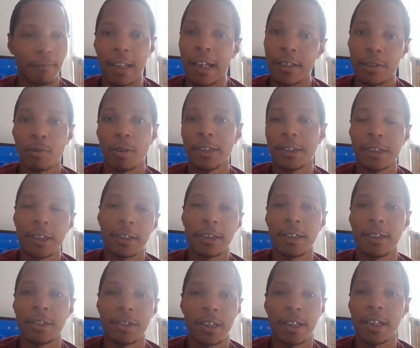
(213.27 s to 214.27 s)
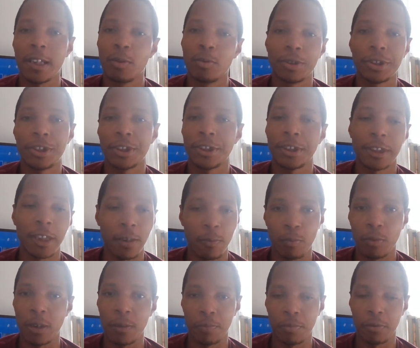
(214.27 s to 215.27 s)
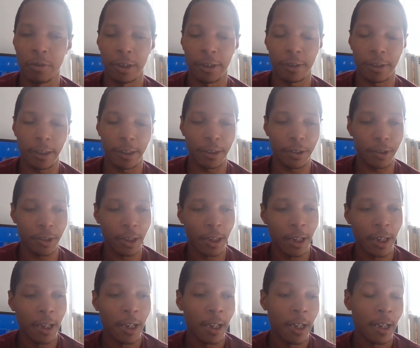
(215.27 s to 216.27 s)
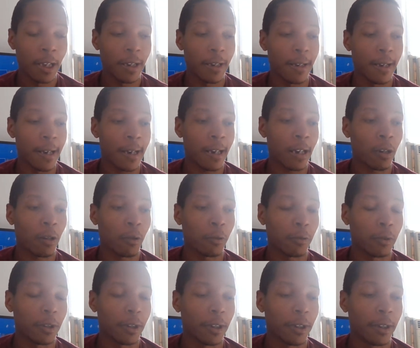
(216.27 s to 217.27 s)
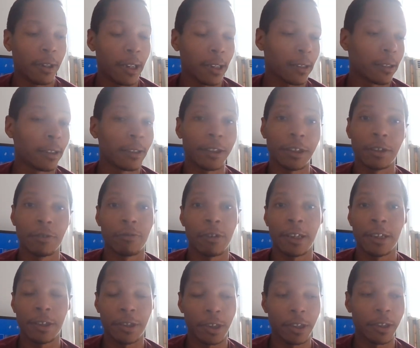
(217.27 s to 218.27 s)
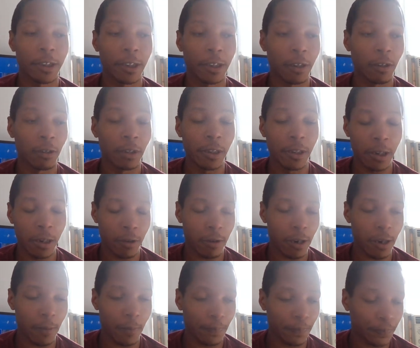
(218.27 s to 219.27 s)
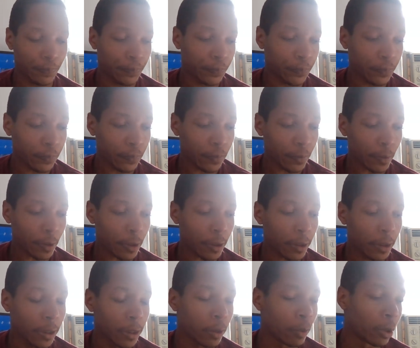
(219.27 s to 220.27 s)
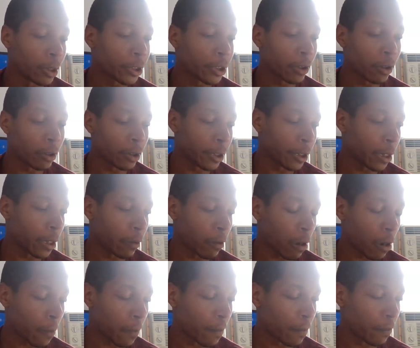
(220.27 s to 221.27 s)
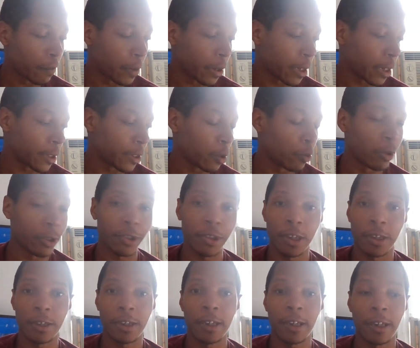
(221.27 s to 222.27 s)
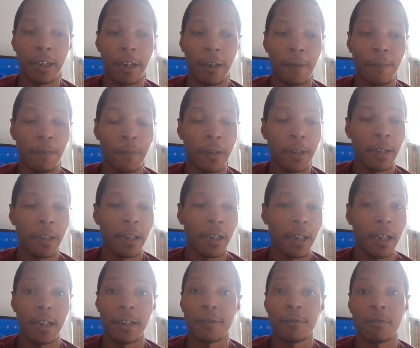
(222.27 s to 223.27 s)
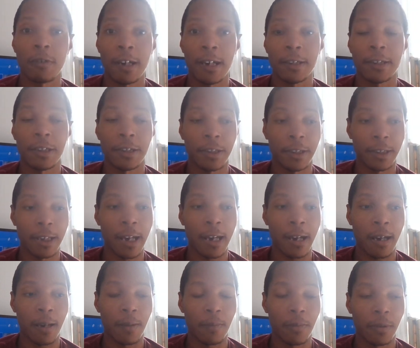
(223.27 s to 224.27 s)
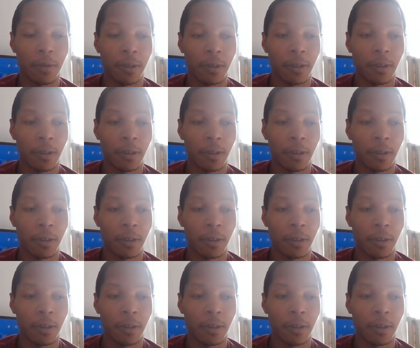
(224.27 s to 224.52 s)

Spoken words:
that's why I sit there and say it was somewhat pointless. Now, Nicholas is ready to sit there and go to Europe. He wants to go to Europe because he wants to sit there and try to stop